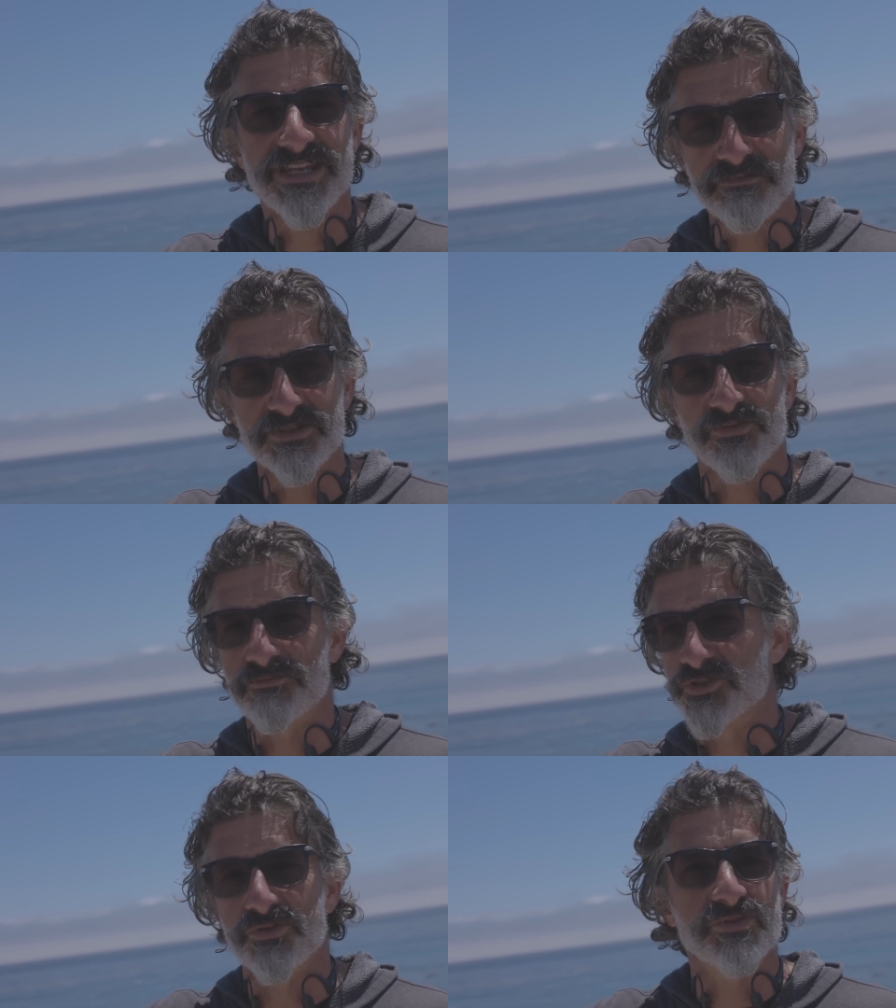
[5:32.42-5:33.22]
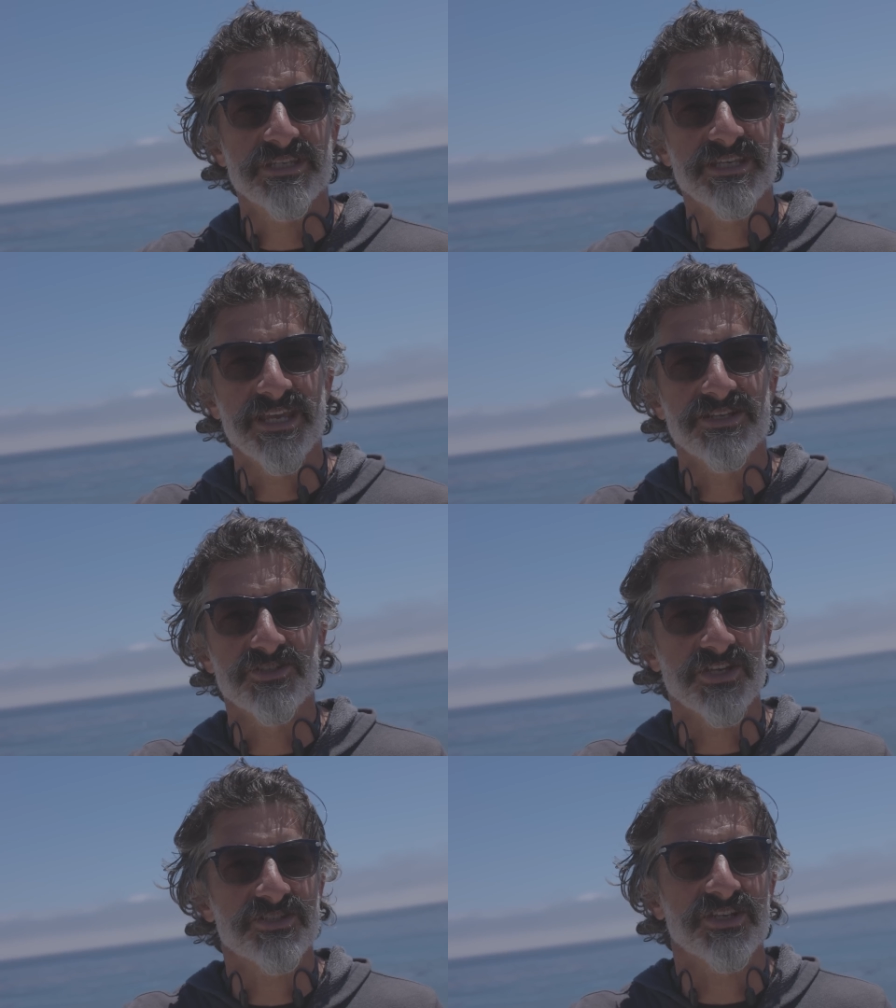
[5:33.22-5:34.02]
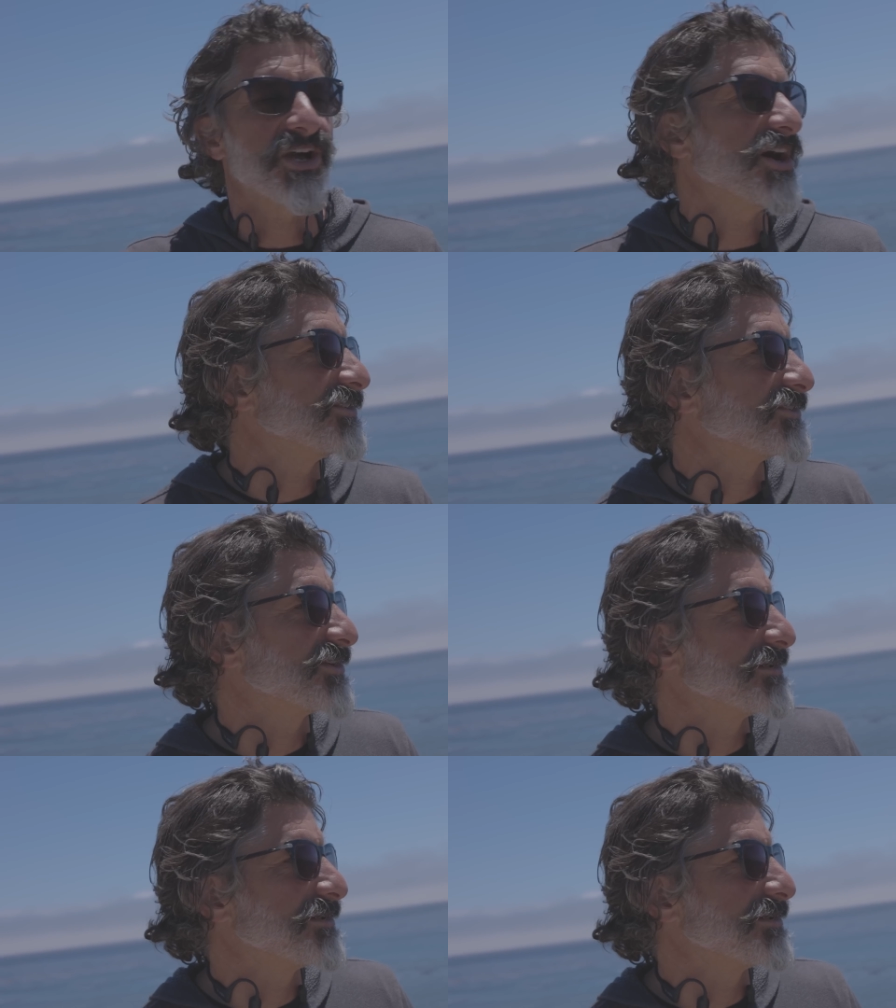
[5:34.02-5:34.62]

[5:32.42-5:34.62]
statements from Juicy and Justin Cotler.